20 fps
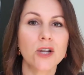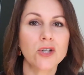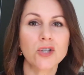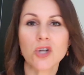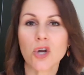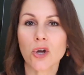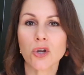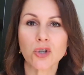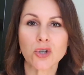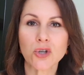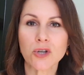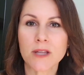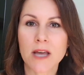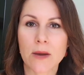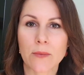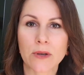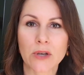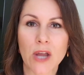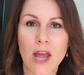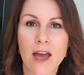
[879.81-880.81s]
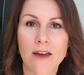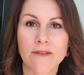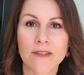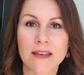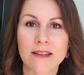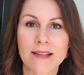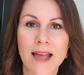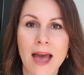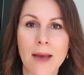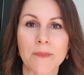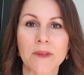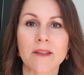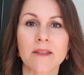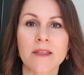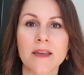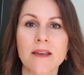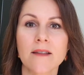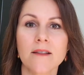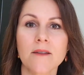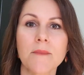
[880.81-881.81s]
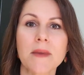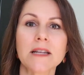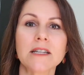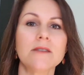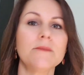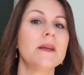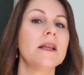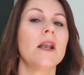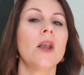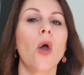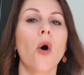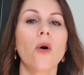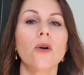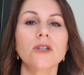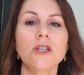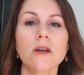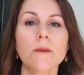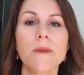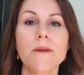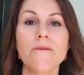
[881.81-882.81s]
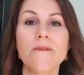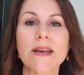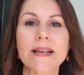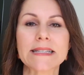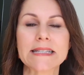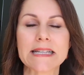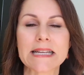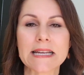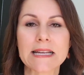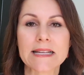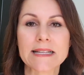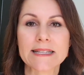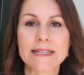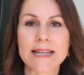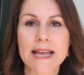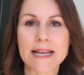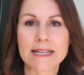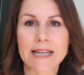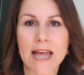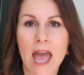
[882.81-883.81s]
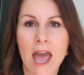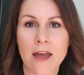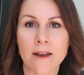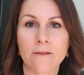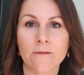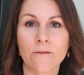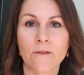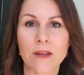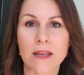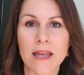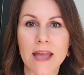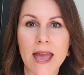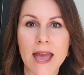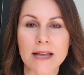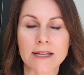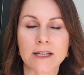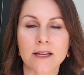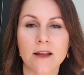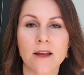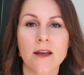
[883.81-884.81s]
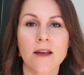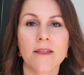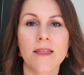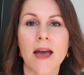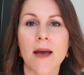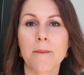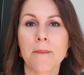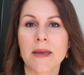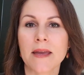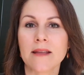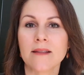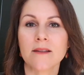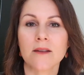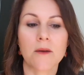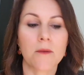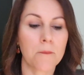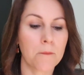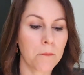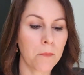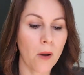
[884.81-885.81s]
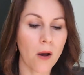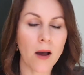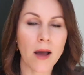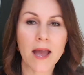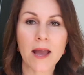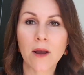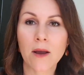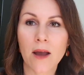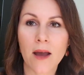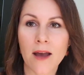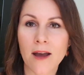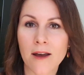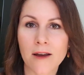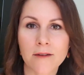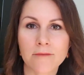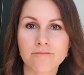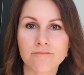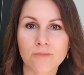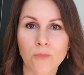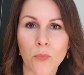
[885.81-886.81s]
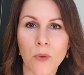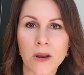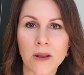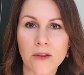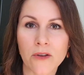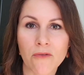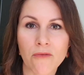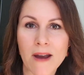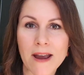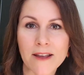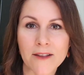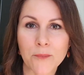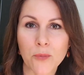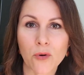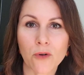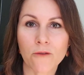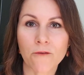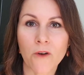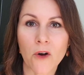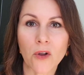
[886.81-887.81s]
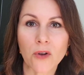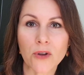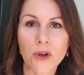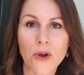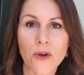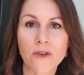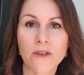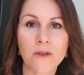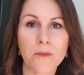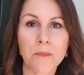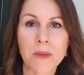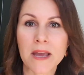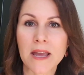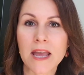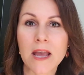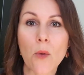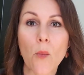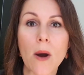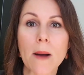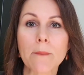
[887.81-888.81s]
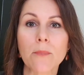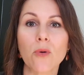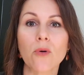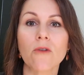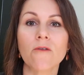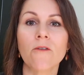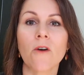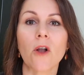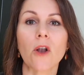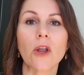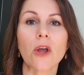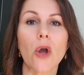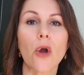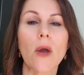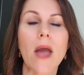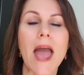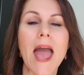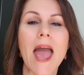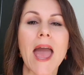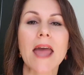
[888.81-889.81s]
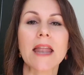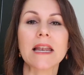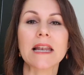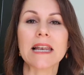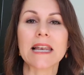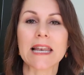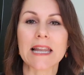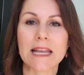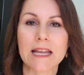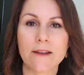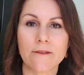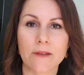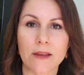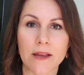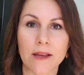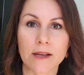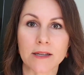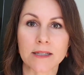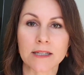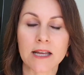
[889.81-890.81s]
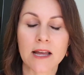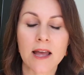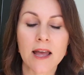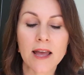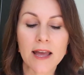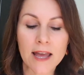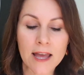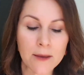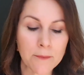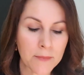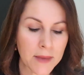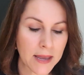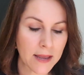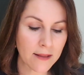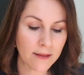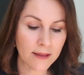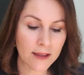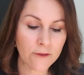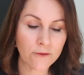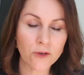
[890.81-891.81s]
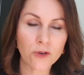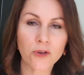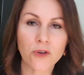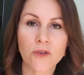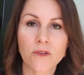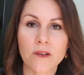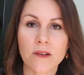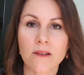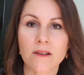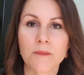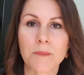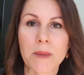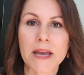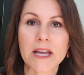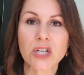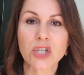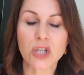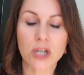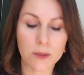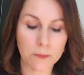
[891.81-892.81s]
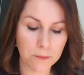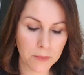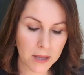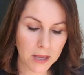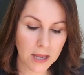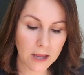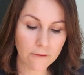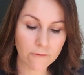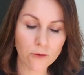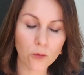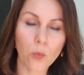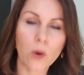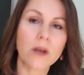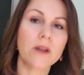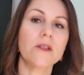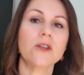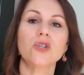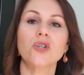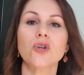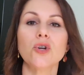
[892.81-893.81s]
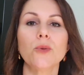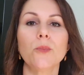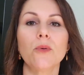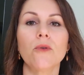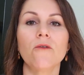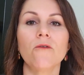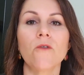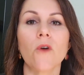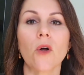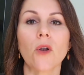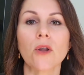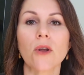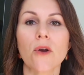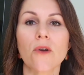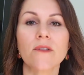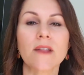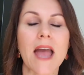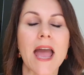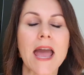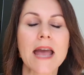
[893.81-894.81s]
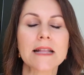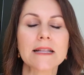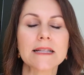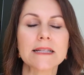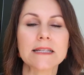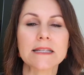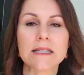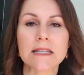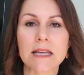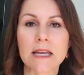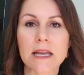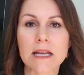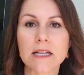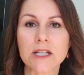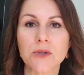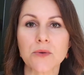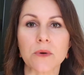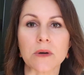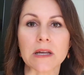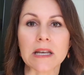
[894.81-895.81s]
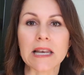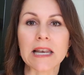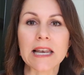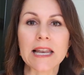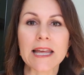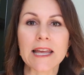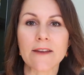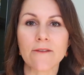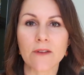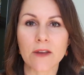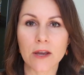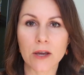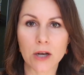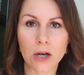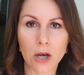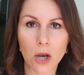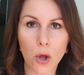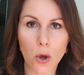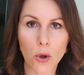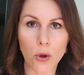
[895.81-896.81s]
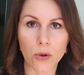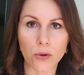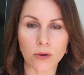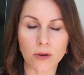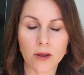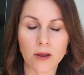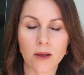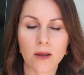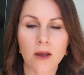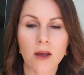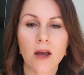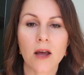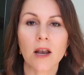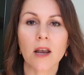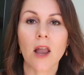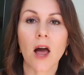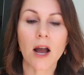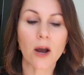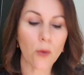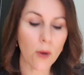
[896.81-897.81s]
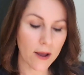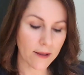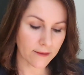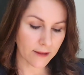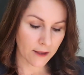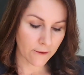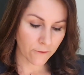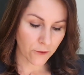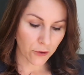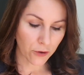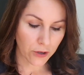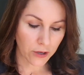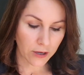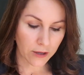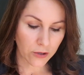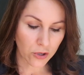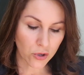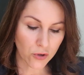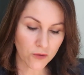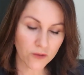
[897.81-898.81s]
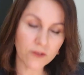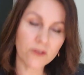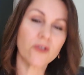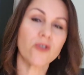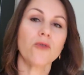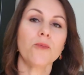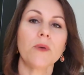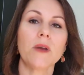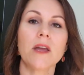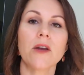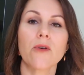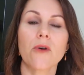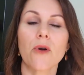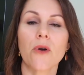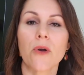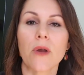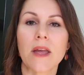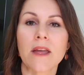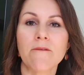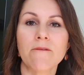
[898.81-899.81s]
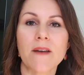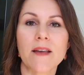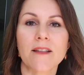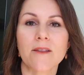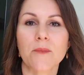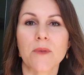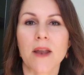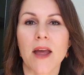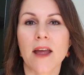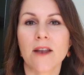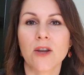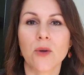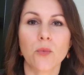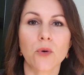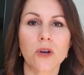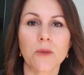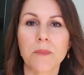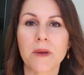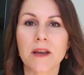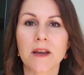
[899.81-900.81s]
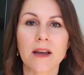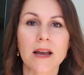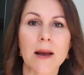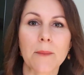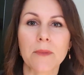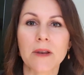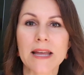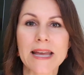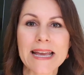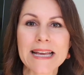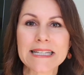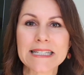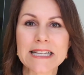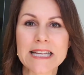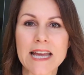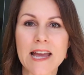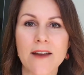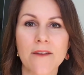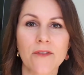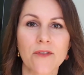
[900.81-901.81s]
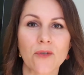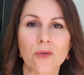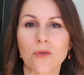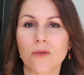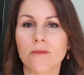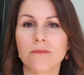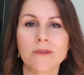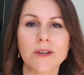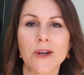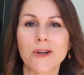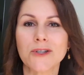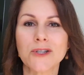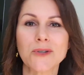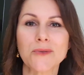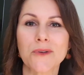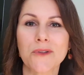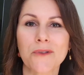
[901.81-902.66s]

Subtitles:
Don't do that when you have these apps. These are meant to be long-term investing, set and forget. That means buying one of the RAIZ portfolios, picking one portfolio and leaving it. It means if you're using Spaceship, picking from one of the 2 portfolios and sticking to it, leaving it alone. Likewise, if you're going to use a superhero investment and you want to pick a couple of ETFs or, 2 or